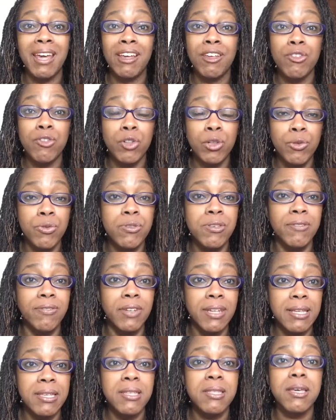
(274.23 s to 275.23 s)
exclusive
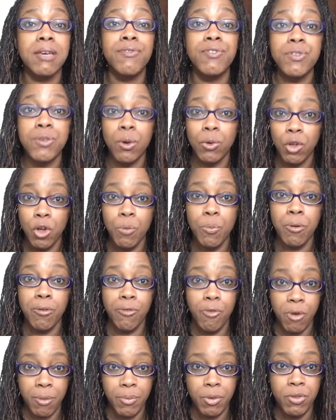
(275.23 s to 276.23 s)
list of solo
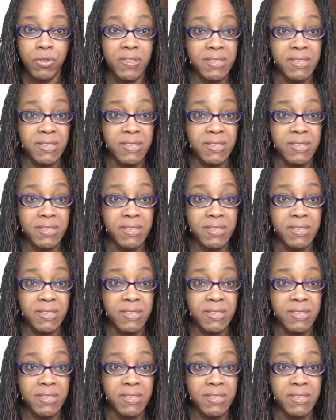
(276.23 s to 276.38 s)
performers.